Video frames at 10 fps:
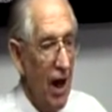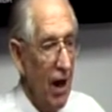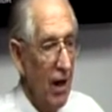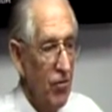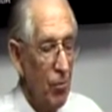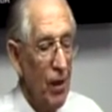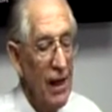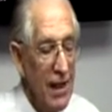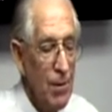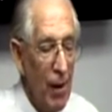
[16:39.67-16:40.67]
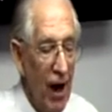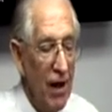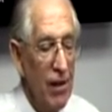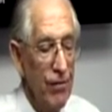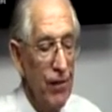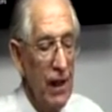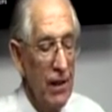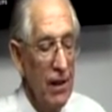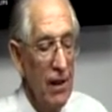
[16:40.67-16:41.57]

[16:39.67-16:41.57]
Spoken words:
Unleavened bread is part of the faith.